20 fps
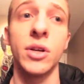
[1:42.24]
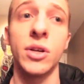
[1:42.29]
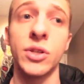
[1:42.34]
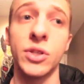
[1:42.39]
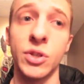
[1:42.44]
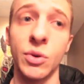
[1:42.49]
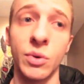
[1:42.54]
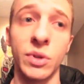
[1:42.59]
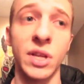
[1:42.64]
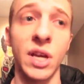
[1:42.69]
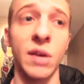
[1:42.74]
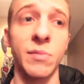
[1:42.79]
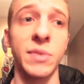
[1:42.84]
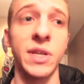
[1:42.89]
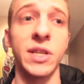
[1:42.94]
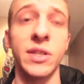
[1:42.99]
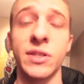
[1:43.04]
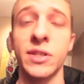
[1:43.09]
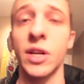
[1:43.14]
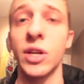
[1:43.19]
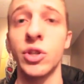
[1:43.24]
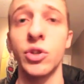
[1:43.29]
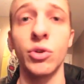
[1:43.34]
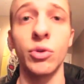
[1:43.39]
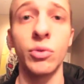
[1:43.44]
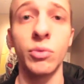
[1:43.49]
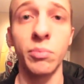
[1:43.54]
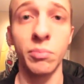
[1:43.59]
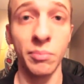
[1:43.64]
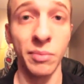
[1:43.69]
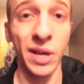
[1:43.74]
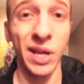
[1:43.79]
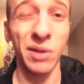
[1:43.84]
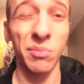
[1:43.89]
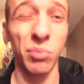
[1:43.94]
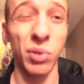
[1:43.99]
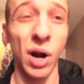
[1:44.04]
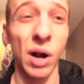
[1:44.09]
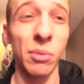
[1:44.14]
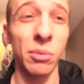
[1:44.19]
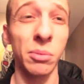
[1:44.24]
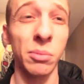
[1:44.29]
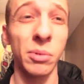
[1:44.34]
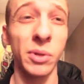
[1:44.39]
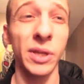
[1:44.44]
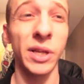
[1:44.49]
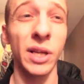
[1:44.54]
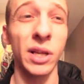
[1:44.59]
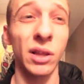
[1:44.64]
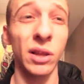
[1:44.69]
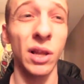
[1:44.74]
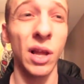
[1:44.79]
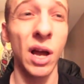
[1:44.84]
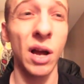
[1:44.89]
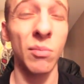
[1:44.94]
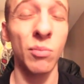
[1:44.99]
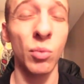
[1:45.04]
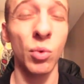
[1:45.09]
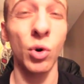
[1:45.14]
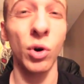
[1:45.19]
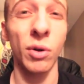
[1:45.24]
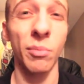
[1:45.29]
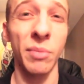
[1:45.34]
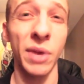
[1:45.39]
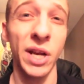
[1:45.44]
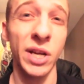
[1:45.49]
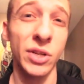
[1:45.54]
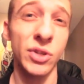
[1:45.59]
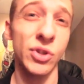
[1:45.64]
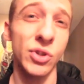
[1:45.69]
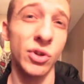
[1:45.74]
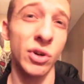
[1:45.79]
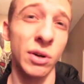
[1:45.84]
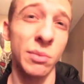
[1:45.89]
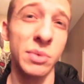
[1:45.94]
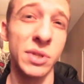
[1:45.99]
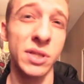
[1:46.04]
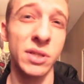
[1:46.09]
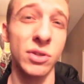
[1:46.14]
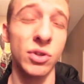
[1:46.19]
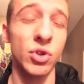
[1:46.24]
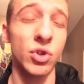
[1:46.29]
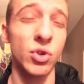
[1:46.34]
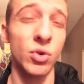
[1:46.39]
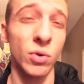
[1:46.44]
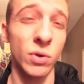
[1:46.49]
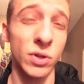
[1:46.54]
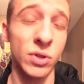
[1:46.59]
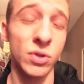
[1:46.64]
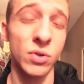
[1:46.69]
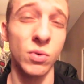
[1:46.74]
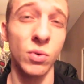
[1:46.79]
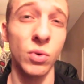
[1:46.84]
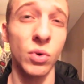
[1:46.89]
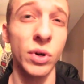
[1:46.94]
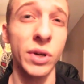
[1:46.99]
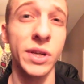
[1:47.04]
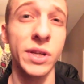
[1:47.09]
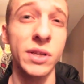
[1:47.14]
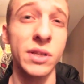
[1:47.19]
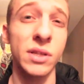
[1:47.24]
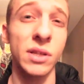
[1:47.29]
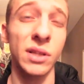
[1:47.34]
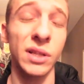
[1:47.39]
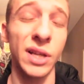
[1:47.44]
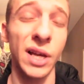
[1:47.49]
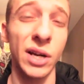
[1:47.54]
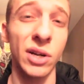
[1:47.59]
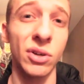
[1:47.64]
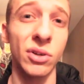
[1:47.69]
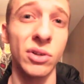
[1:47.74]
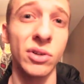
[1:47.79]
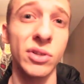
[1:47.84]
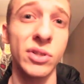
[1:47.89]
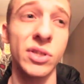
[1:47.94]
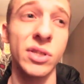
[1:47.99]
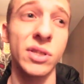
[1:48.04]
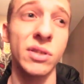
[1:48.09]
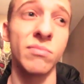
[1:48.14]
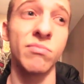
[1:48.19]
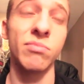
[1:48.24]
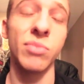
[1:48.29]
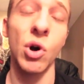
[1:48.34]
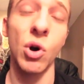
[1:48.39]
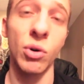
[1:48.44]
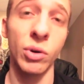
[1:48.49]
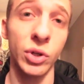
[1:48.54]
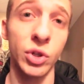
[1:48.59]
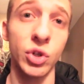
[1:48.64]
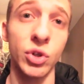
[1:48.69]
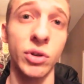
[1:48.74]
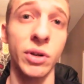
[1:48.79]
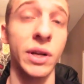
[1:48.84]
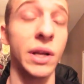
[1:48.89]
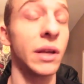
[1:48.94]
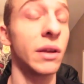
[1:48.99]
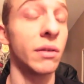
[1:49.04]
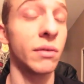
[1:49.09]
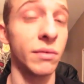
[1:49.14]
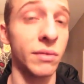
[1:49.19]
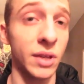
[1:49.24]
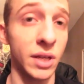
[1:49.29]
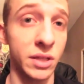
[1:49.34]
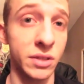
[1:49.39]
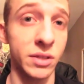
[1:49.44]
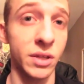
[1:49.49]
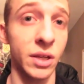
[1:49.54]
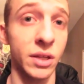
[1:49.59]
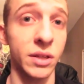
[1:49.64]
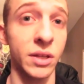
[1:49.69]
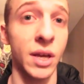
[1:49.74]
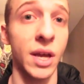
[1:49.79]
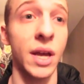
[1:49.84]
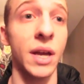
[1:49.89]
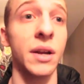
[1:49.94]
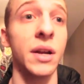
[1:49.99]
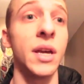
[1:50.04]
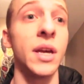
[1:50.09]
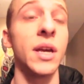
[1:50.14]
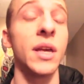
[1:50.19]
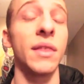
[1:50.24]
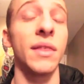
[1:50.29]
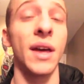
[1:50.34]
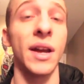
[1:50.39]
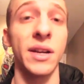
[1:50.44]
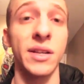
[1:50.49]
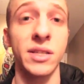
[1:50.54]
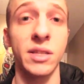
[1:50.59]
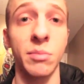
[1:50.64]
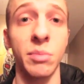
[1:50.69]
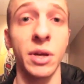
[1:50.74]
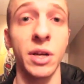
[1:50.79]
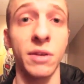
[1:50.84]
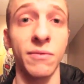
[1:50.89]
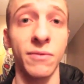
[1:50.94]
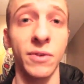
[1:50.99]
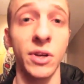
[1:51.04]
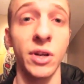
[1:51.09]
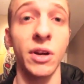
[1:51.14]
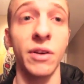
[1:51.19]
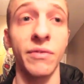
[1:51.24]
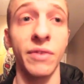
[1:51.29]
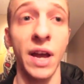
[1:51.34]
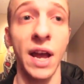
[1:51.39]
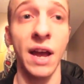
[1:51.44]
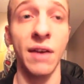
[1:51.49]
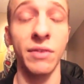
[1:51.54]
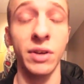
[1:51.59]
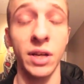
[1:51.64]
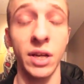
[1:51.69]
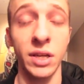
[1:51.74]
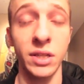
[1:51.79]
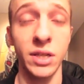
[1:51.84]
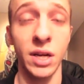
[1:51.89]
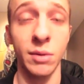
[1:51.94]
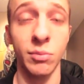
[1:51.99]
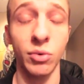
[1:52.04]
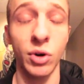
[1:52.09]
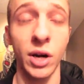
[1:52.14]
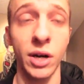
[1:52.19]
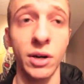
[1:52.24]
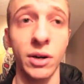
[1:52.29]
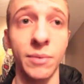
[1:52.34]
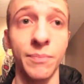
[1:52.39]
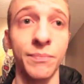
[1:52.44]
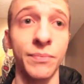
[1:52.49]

So with that being said, you'll make probably a lot more manuscripts, short stories, letters, poetry, things like that. That is the benefit of having a typewriter.